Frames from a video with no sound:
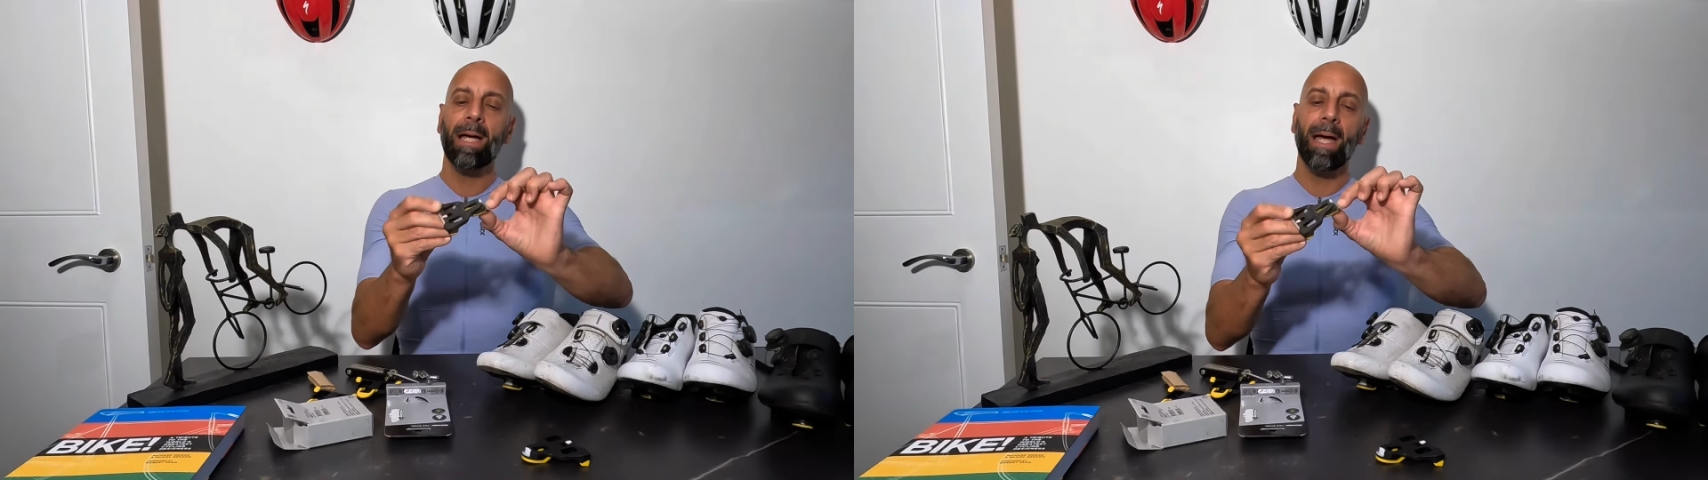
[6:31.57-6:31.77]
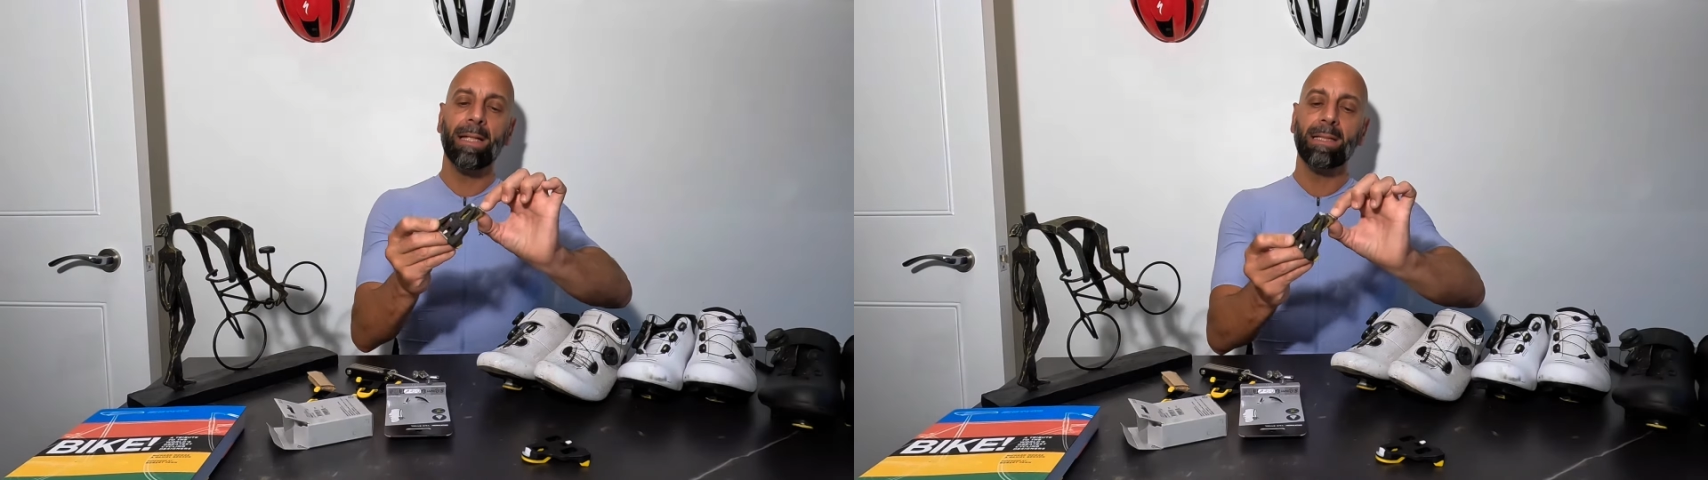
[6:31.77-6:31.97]

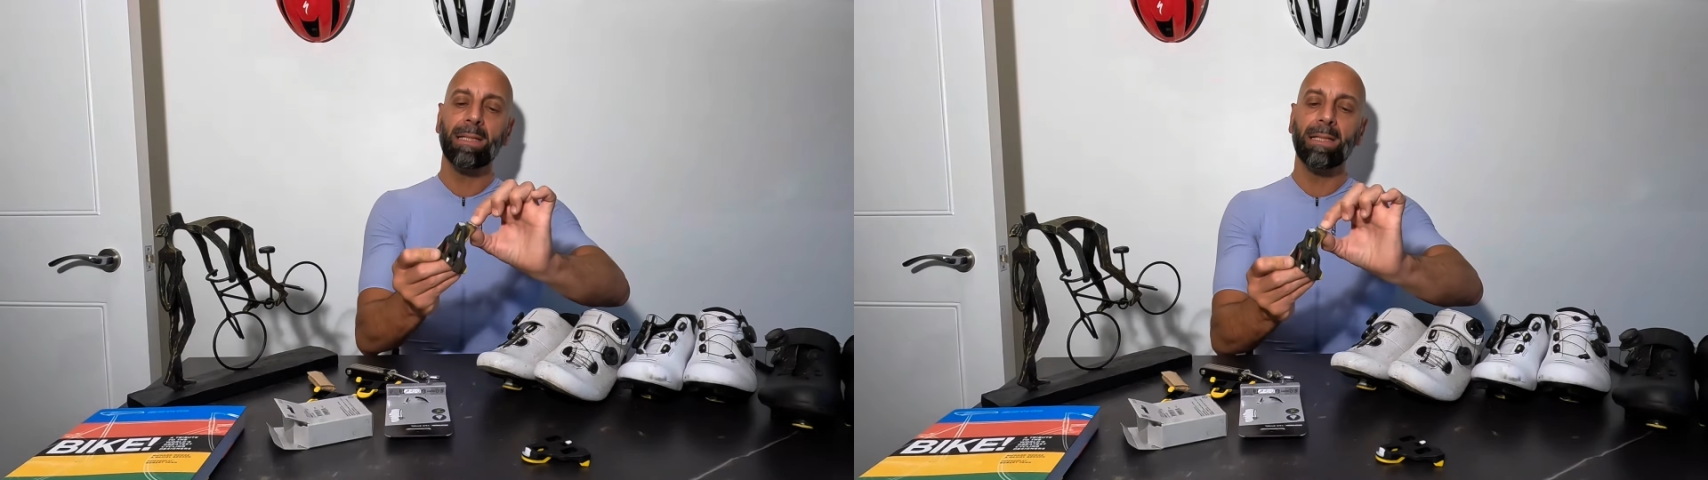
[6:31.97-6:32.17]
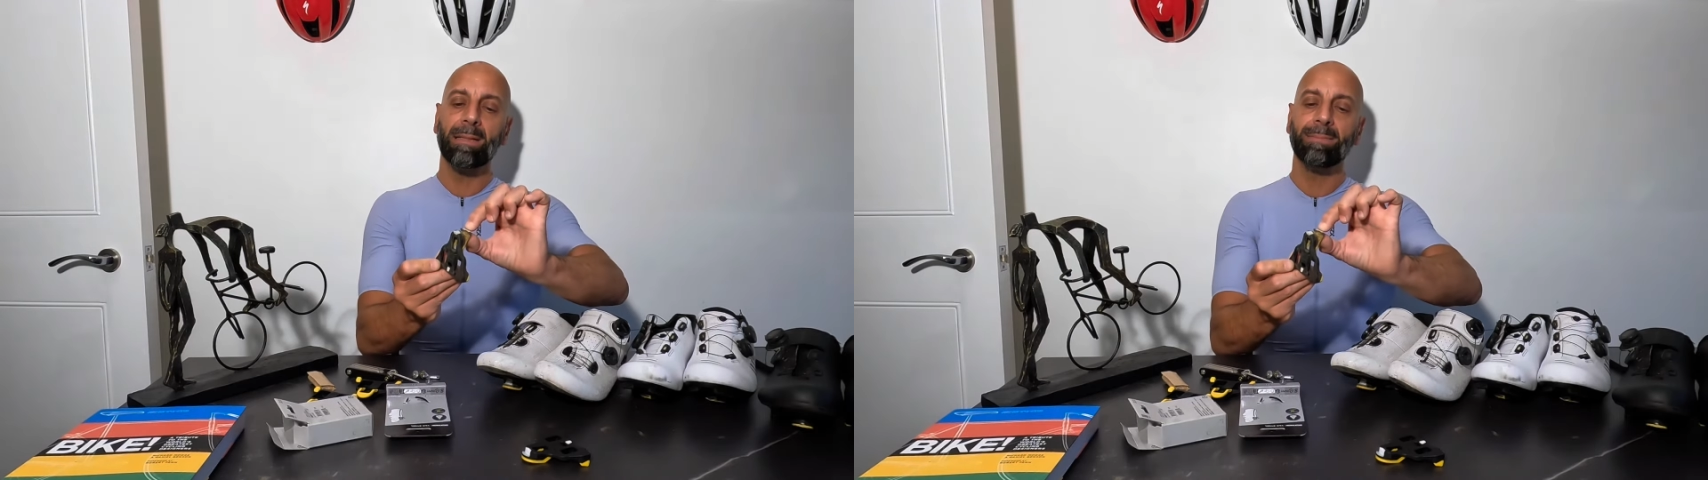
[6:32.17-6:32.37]
And
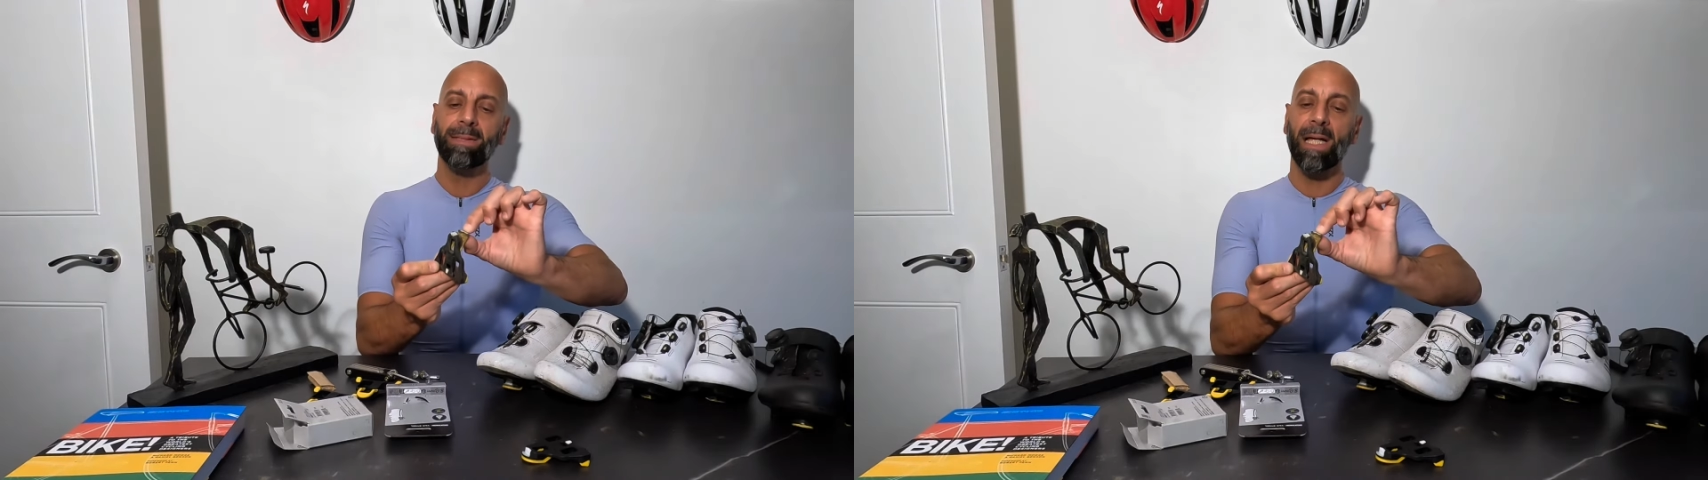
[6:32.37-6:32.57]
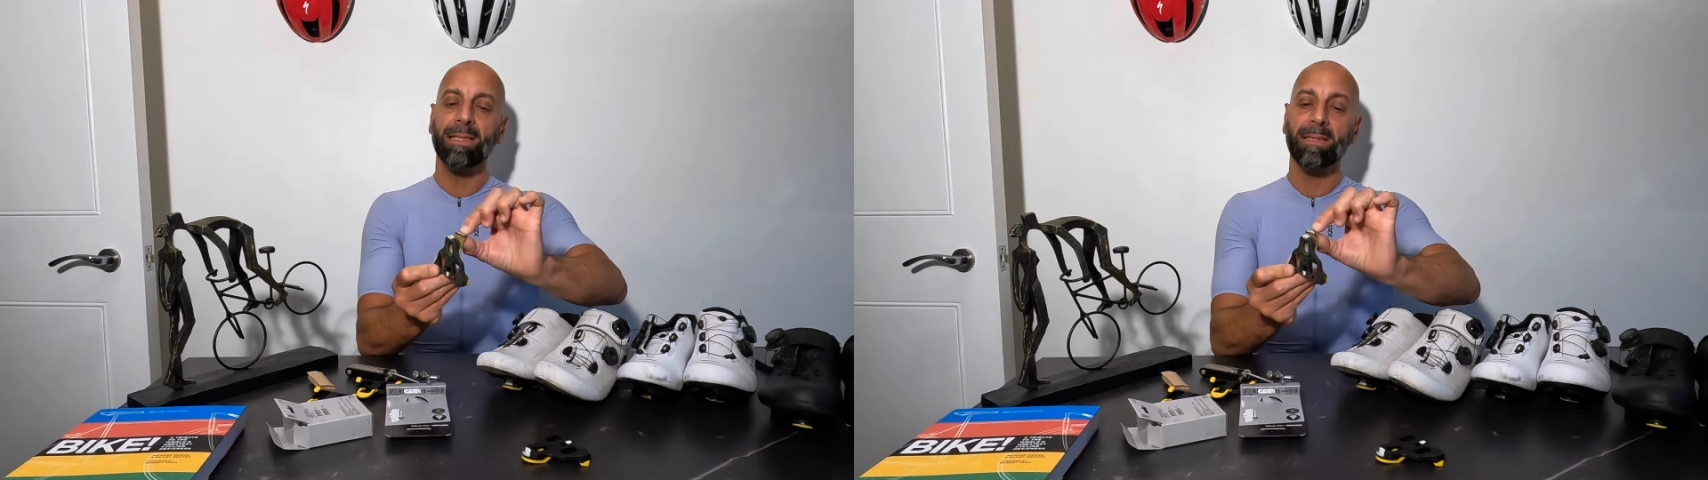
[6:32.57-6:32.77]

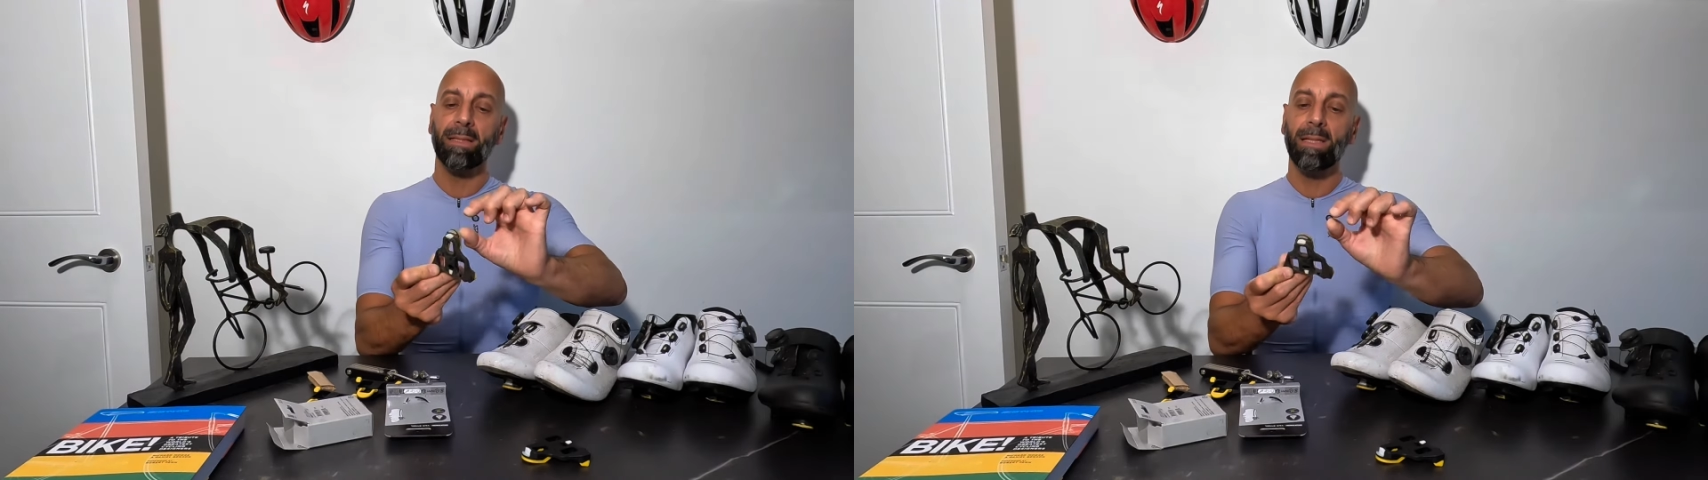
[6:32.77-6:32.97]
yes,